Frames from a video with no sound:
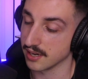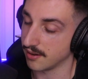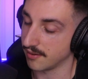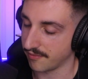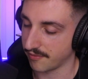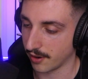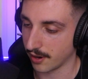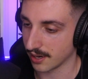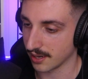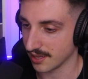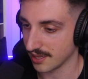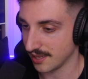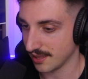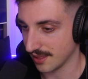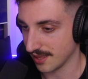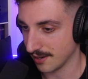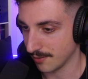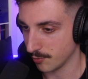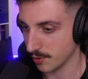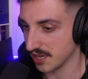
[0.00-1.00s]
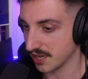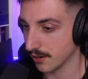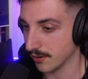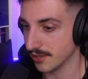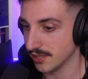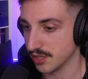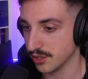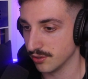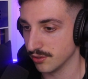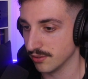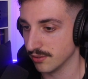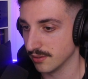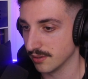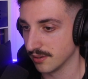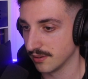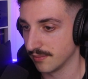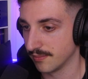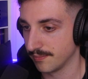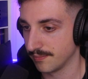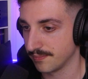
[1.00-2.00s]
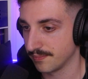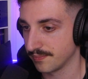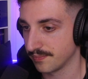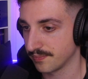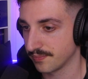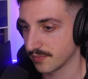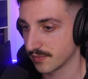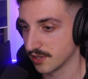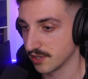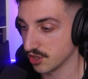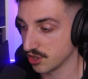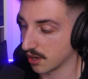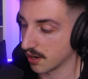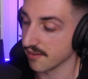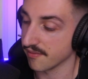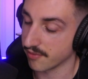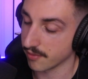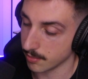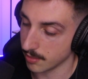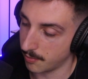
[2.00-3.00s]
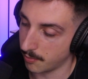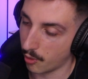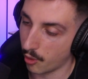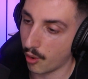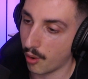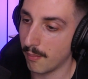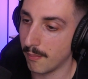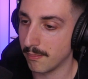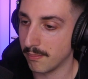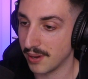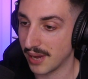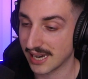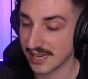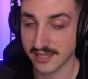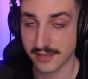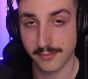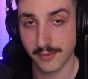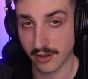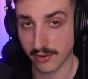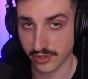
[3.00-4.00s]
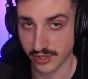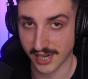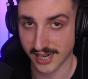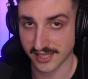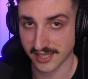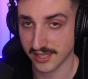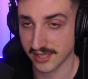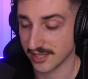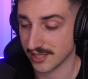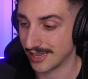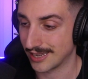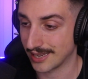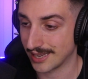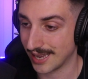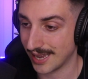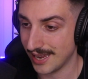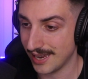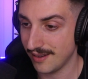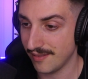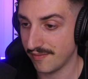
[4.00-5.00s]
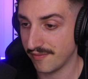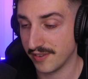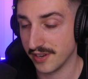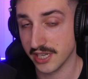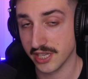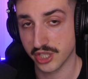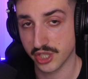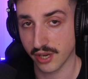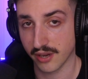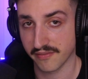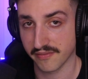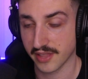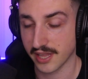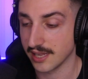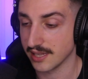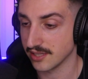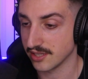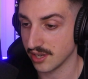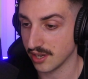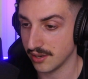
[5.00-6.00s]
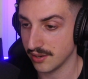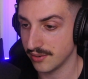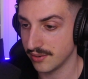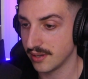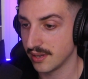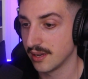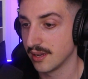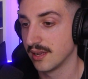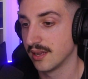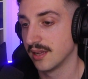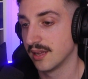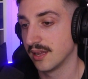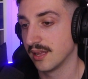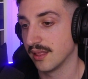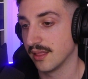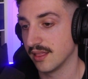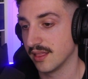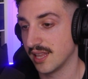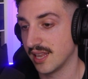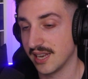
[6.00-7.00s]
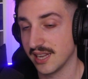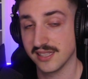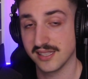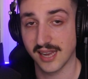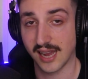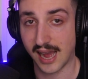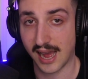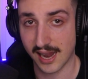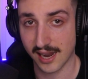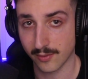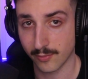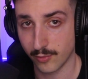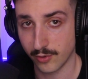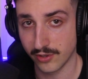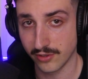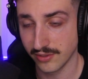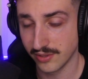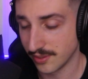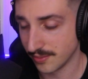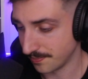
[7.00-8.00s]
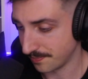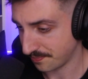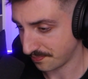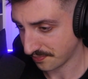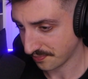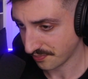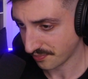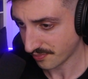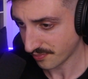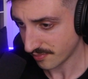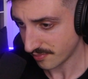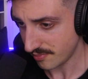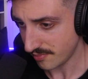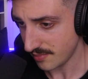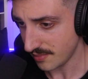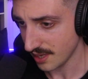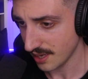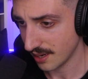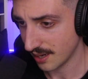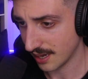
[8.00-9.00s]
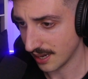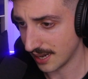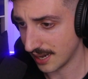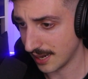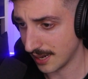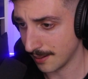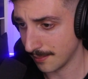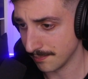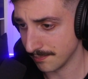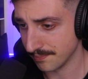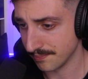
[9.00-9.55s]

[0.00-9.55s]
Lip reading: finally, then we go into, from the moor back to Maldraxxus again, finish off that zone, then into Ardenwald, and